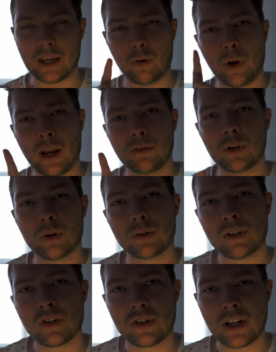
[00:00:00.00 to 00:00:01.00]
Okay, what I've
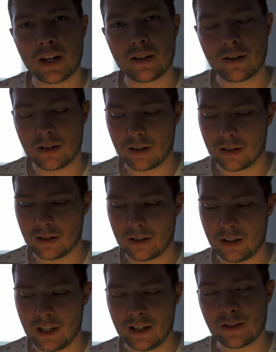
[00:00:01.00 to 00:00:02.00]
noticed that
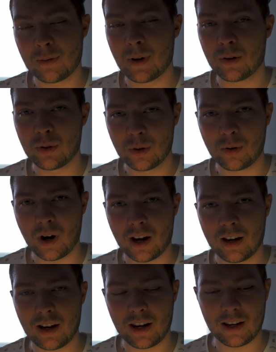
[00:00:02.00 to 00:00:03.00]
uh, he's about to
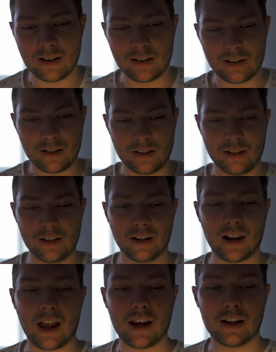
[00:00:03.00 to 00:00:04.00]
cry and the
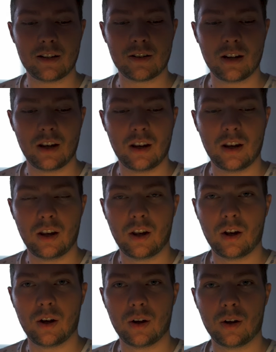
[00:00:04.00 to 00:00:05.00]
light
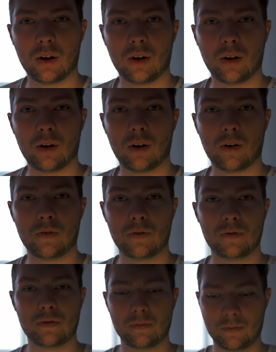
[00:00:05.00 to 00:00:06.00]
uh,
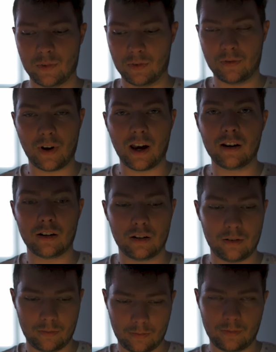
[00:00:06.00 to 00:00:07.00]
of the
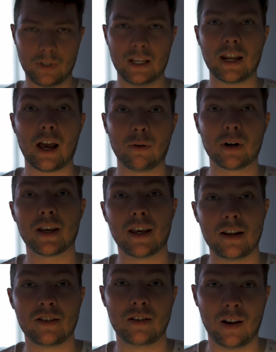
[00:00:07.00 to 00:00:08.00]
fire, in our
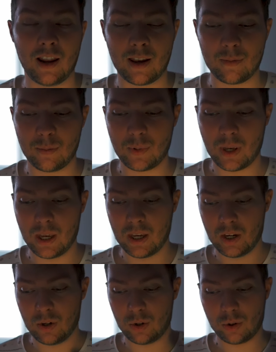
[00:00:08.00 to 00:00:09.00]
case the lamp,
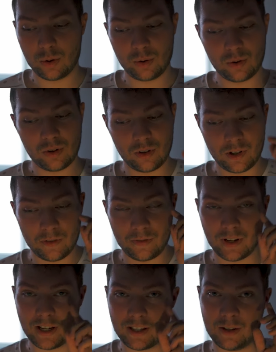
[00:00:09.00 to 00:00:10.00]
should
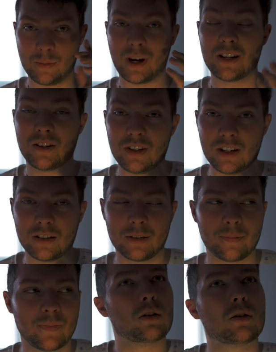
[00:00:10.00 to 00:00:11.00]
reflect in my tear.
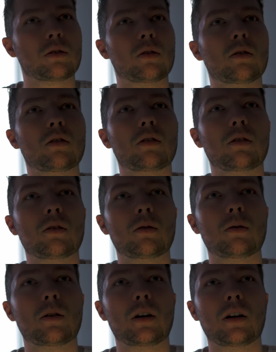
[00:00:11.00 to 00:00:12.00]

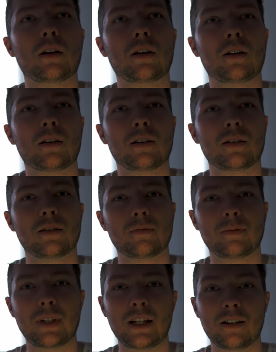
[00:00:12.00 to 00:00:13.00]
So
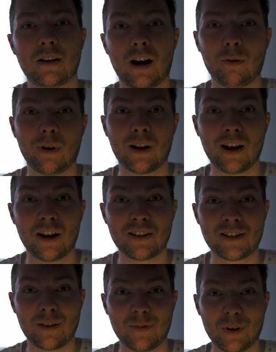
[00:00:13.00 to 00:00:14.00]
either I will cut
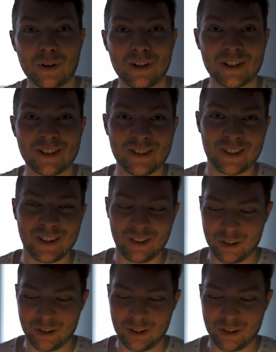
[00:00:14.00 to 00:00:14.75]
some onions